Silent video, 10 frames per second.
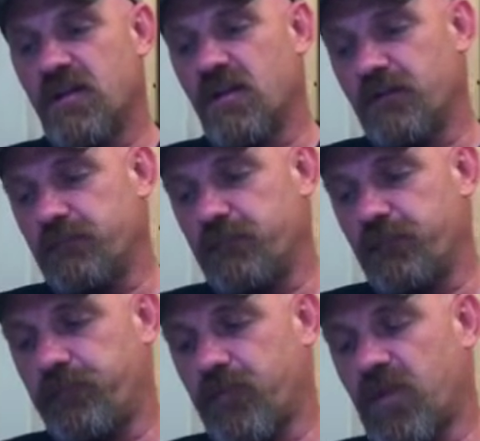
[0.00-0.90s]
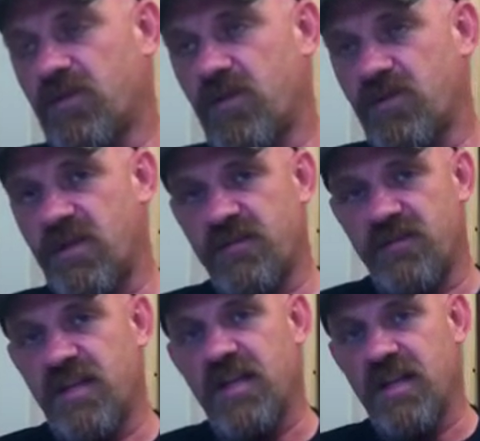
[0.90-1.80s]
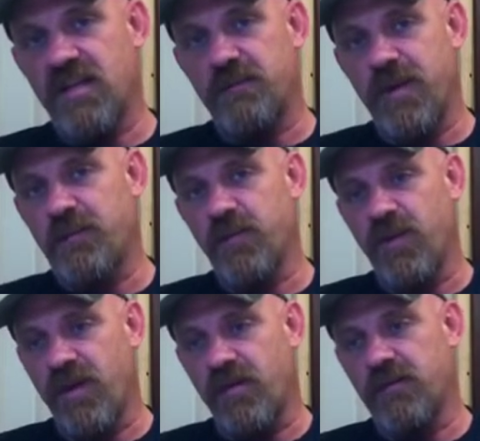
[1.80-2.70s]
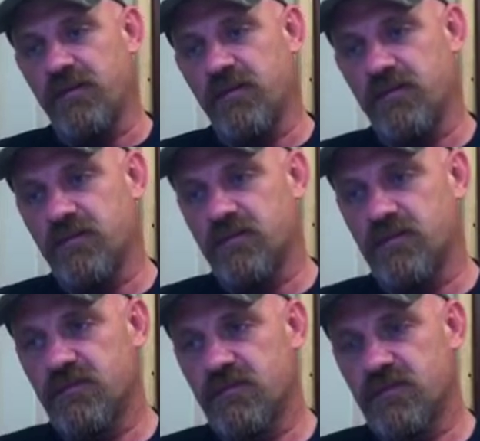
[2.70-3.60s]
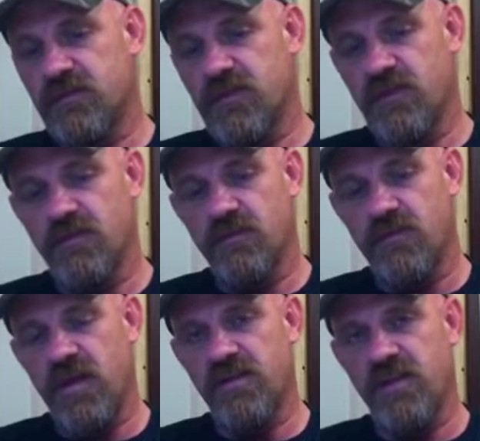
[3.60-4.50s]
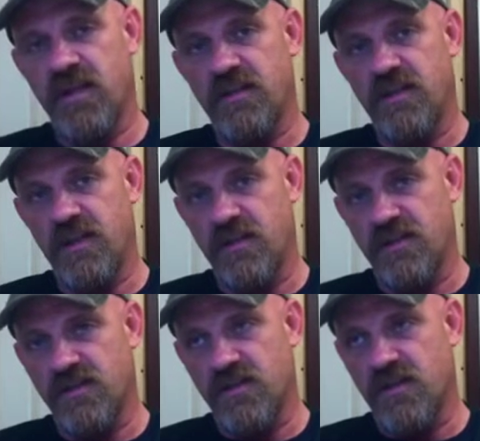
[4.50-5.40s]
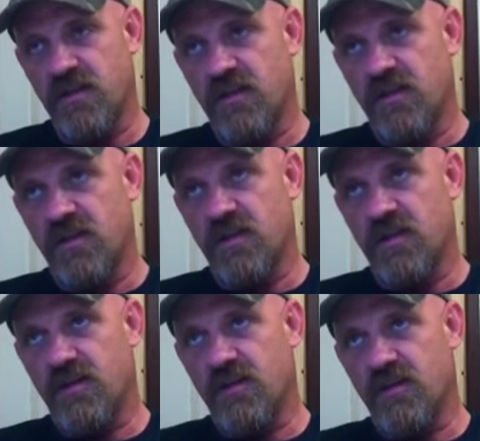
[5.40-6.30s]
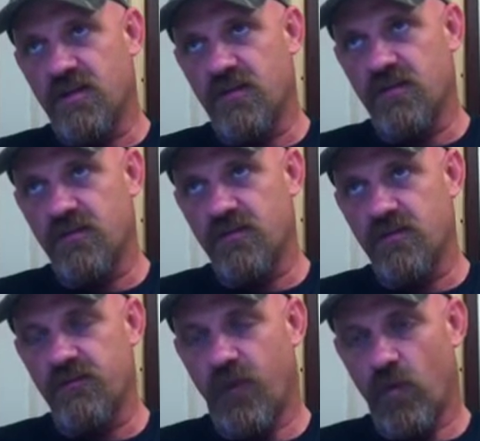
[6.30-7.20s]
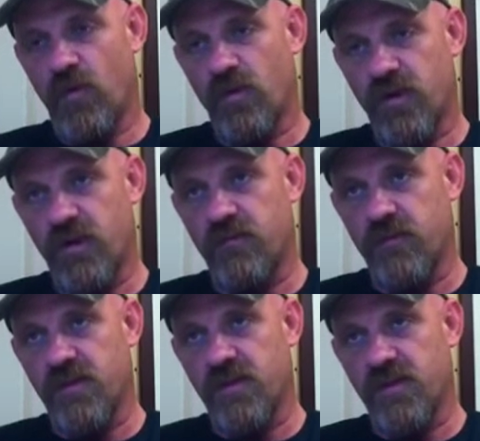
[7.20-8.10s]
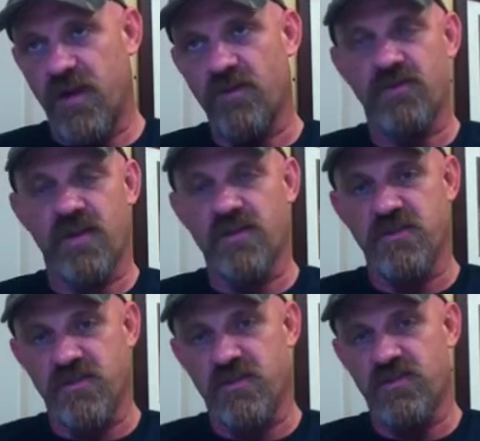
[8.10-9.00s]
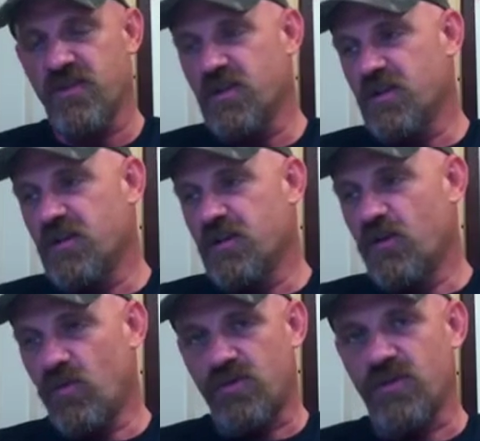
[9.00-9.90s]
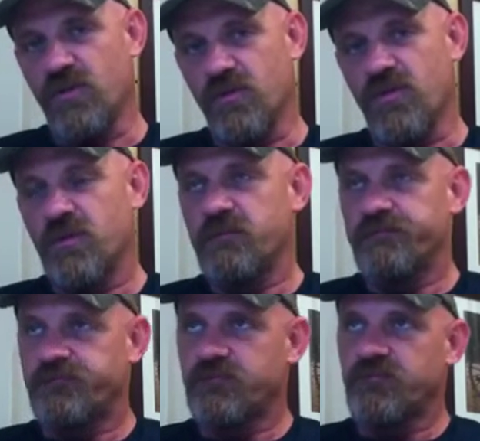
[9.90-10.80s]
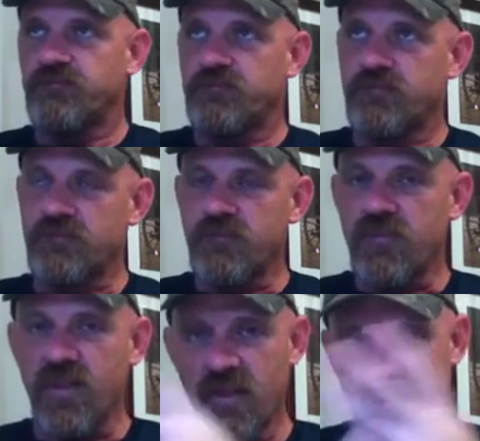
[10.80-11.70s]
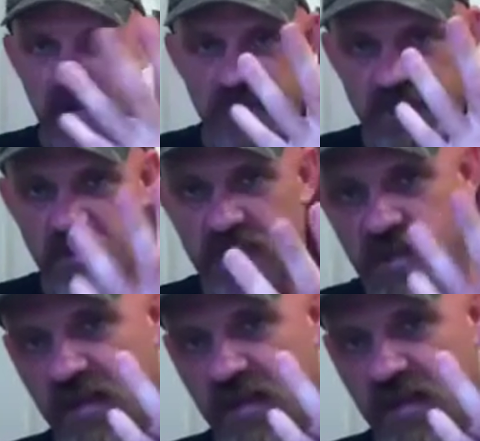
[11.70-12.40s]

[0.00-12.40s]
And so there's 17 less people now to educate the kids in the 4 government indoctrination centers or schools. Yes, this